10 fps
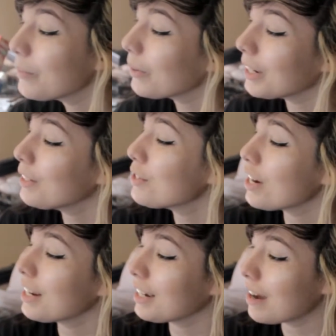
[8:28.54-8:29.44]
more
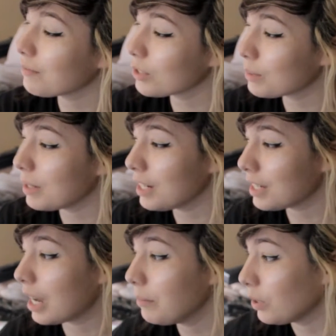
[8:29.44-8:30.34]
energetic after
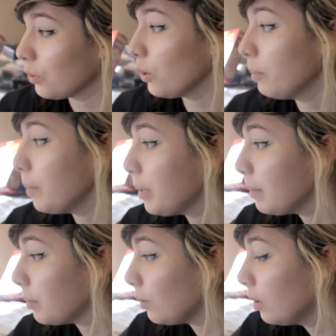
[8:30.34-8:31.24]
spending time with a group of
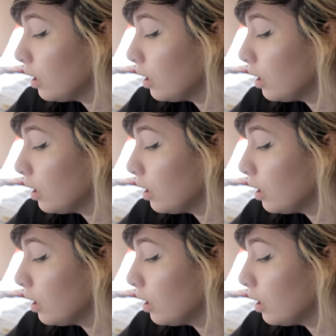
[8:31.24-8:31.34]
people.